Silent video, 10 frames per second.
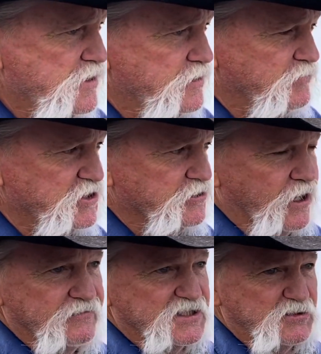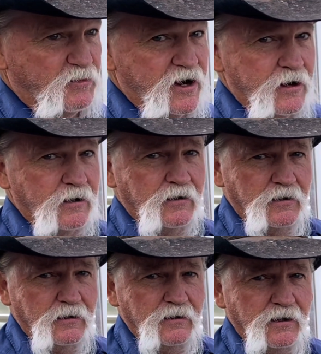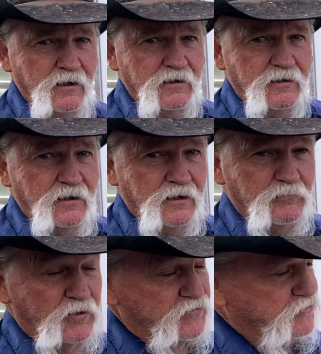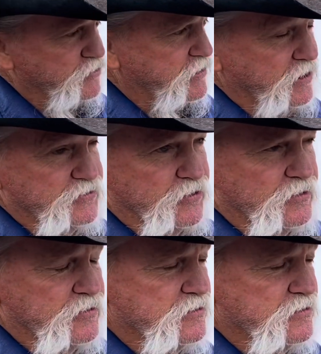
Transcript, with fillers: Make sure I have a spare, uh, both truck and trailer.